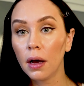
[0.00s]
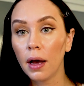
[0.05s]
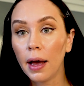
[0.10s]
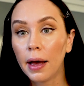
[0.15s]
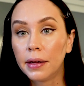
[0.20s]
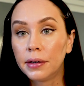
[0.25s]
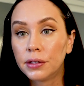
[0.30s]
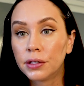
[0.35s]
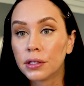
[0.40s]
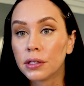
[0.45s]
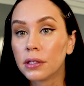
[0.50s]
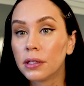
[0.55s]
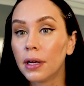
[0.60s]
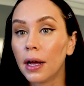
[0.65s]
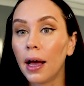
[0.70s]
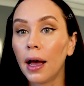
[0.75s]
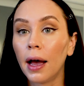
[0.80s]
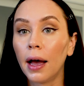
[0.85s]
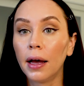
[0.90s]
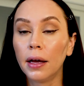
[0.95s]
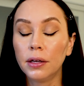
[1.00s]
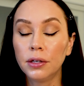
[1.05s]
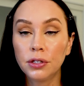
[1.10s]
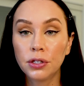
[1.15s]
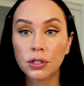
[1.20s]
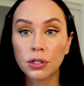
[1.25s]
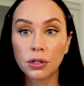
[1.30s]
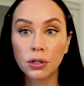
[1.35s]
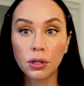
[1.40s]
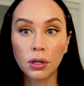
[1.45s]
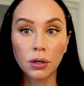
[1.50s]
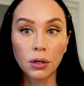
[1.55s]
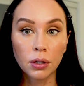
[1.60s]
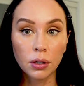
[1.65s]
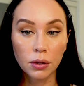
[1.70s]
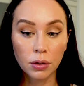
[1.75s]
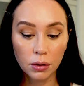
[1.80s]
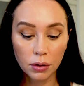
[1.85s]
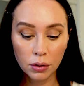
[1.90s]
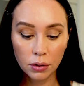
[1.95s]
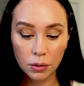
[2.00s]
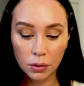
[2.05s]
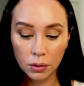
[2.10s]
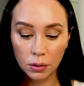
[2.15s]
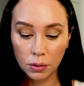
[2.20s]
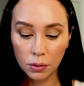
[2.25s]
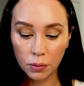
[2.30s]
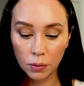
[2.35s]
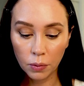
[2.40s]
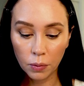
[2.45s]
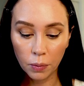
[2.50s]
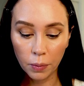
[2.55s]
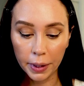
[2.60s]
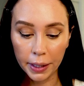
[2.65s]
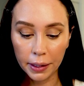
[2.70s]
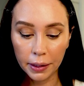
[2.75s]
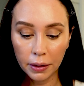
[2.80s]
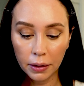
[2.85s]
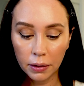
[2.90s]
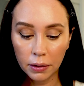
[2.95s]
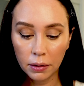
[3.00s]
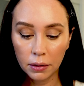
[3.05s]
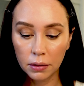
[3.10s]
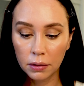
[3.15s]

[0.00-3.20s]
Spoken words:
and just edge the wing.